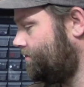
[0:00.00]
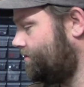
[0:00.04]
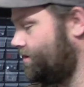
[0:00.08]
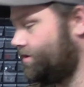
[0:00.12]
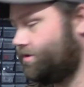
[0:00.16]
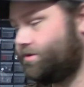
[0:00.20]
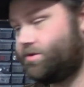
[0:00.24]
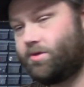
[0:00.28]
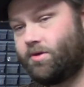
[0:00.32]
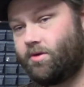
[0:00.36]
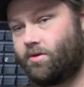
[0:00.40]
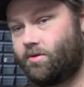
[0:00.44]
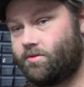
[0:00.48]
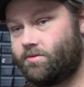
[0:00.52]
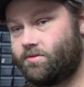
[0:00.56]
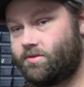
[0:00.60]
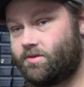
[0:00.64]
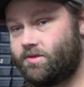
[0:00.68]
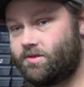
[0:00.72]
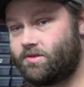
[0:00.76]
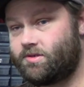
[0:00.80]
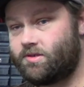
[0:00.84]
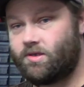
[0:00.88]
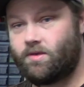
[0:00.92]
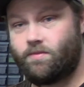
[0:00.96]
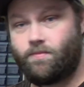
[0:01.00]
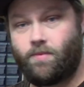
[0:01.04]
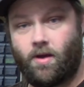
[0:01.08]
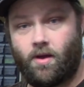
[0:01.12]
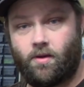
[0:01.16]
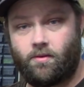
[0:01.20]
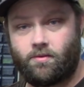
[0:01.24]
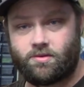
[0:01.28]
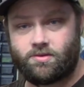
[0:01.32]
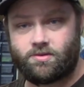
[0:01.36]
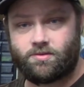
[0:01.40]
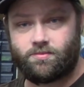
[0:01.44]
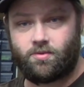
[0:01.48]
digital DC
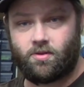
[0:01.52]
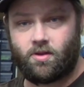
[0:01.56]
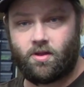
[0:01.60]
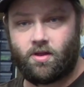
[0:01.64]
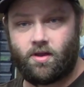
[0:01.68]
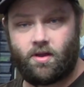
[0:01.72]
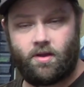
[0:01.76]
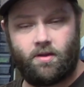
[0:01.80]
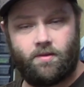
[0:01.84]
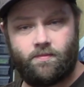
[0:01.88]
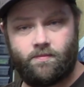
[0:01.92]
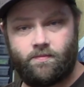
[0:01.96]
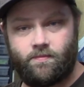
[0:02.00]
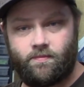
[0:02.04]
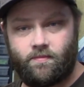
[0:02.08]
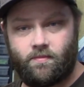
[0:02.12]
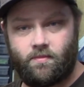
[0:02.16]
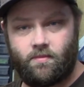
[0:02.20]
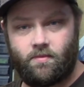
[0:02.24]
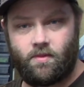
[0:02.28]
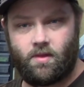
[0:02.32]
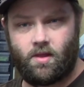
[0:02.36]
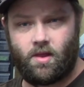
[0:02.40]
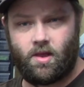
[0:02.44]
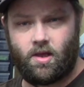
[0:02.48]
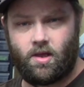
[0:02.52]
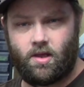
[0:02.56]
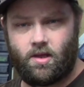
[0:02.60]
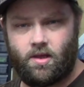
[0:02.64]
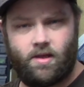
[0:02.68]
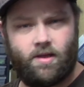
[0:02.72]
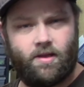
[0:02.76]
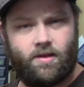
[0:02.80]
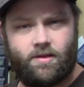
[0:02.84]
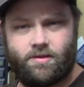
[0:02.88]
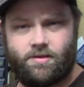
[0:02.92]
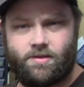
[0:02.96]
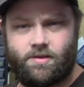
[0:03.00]
power supply.
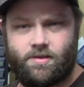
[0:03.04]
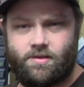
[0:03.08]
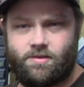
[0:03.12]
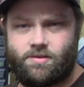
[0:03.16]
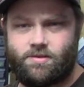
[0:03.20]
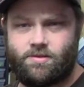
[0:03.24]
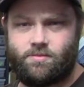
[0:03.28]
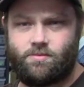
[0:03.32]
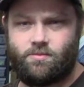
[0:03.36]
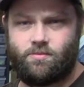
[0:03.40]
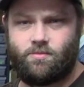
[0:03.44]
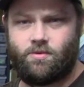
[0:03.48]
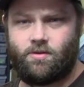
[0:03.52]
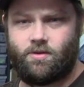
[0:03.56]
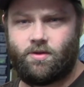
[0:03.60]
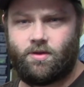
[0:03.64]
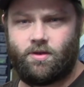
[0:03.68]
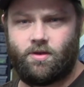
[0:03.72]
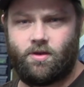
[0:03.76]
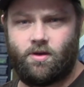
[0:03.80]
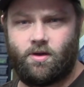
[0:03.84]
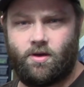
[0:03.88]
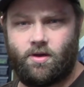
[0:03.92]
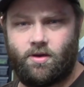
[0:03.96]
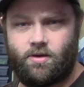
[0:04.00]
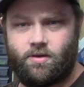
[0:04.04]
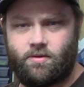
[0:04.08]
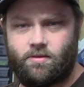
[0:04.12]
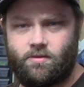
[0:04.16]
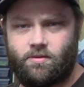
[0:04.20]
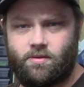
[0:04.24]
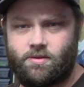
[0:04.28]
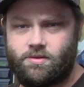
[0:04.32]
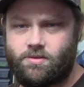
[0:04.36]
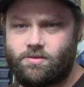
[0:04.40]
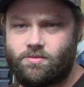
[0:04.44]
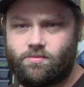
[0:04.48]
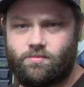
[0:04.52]
Uh, it, it's really not.
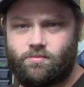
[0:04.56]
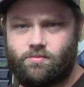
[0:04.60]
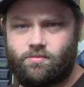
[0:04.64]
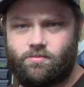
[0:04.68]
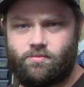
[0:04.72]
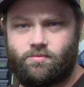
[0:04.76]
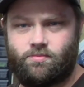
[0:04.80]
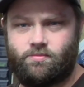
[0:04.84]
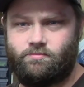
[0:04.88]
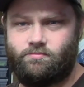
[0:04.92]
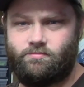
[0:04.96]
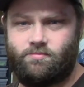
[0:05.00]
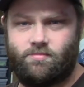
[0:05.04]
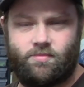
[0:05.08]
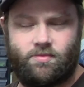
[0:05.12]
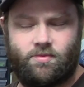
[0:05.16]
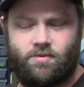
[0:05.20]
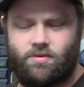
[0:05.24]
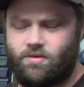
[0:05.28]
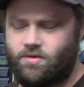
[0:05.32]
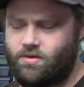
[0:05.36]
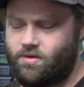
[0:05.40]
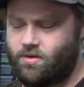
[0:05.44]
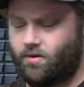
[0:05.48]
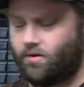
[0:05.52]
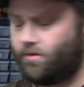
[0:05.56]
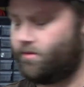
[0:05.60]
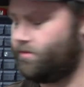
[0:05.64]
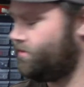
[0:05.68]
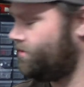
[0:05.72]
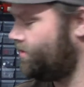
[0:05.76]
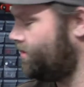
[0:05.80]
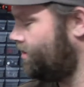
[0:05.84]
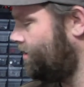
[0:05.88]
It's no